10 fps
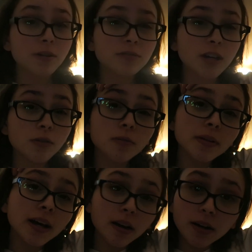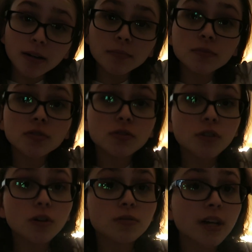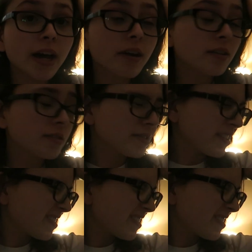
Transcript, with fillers: in my hotel room now. I'm so tired. It's